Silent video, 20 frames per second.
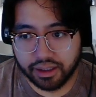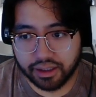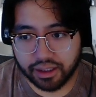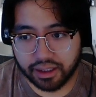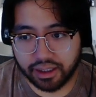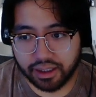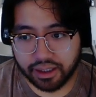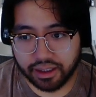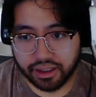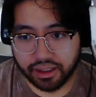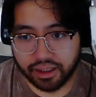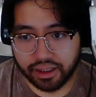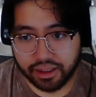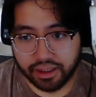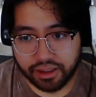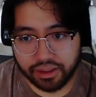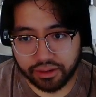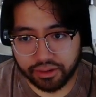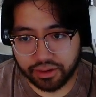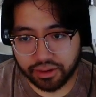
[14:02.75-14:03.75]
I
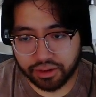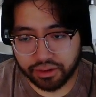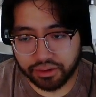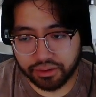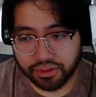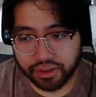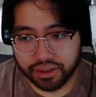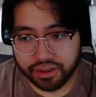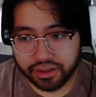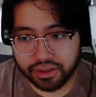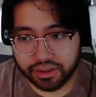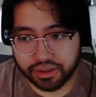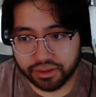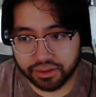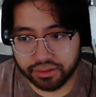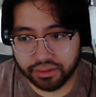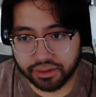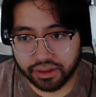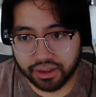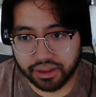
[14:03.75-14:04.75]
do go
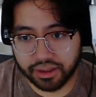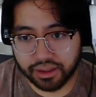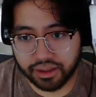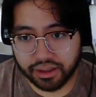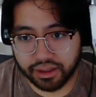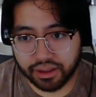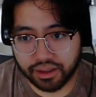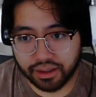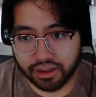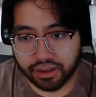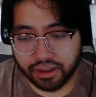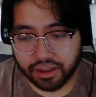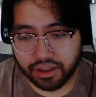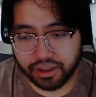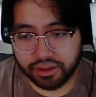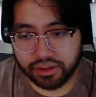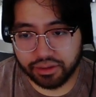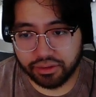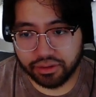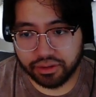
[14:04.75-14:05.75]
into I
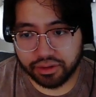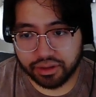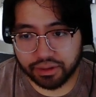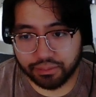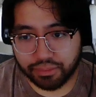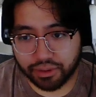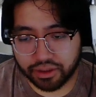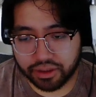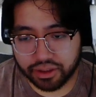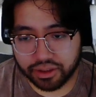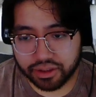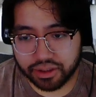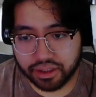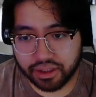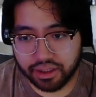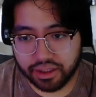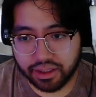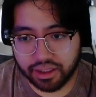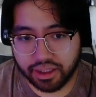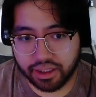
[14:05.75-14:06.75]
do use the
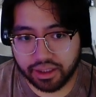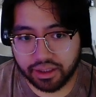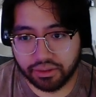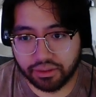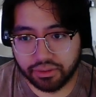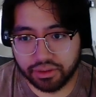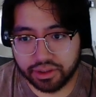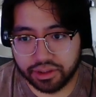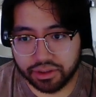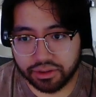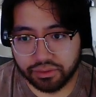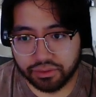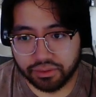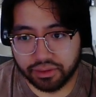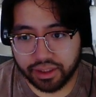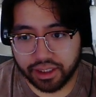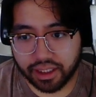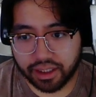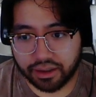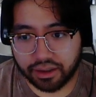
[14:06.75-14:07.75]
partition, go into
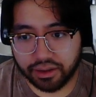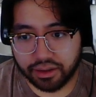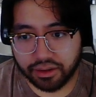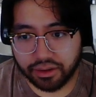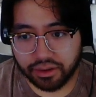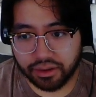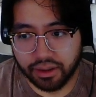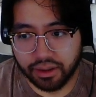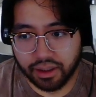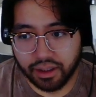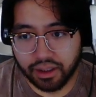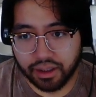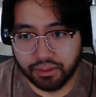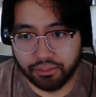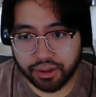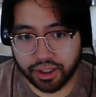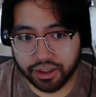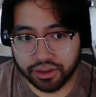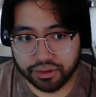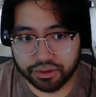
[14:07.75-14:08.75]
yet another
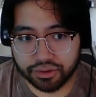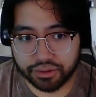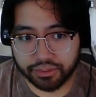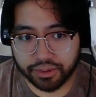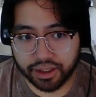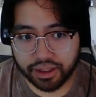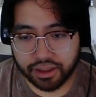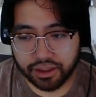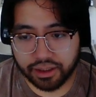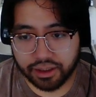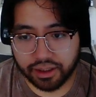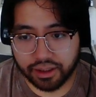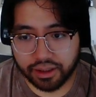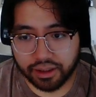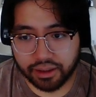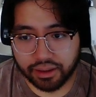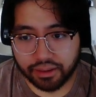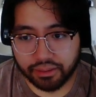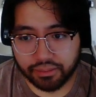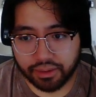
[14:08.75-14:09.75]

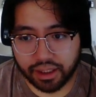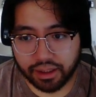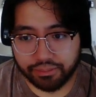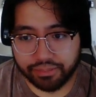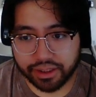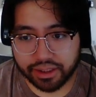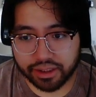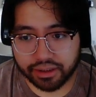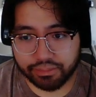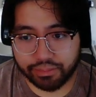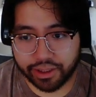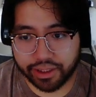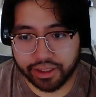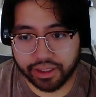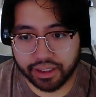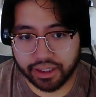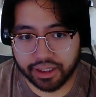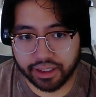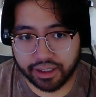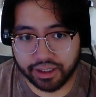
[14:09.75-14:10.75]
PAILDRAMON, keep it
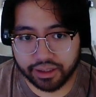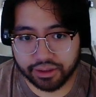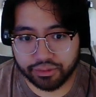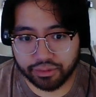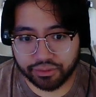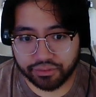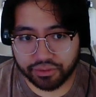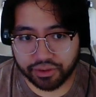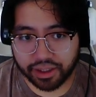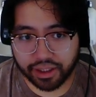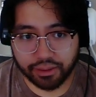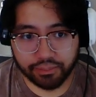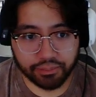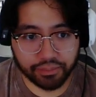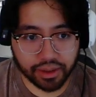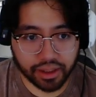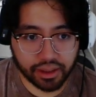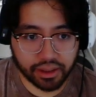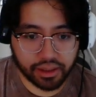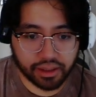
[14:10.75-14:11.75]
suspended, and then I swing for game.
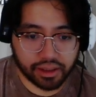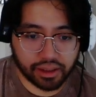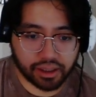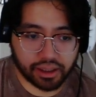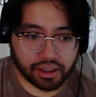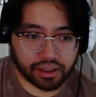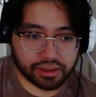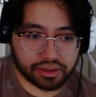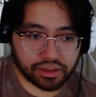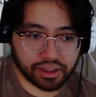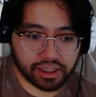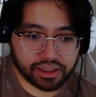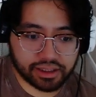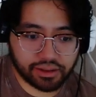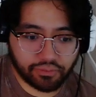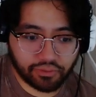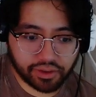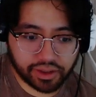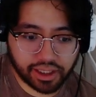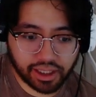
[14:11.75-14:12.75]
So that's it
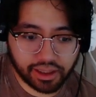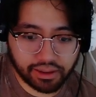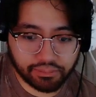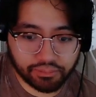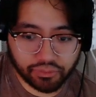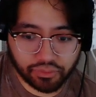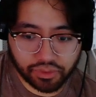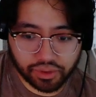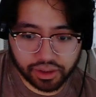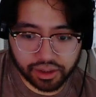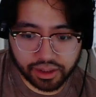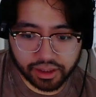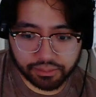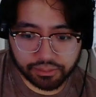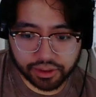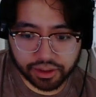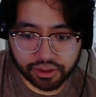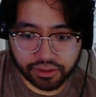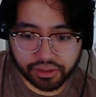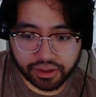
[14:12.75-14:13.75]
for game 1. I'm
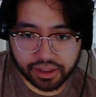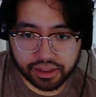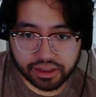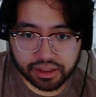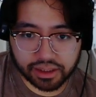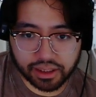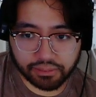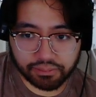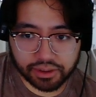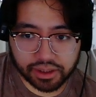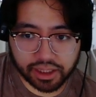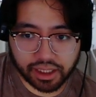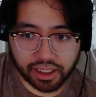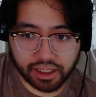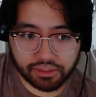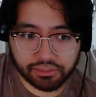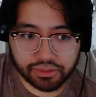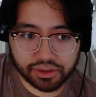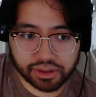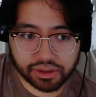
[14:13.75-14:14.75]
going to go ahead and skip to
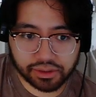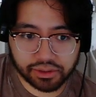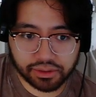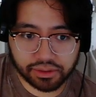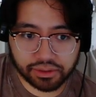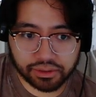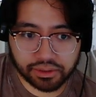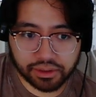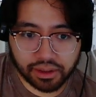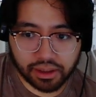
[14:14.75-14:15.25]
game 2.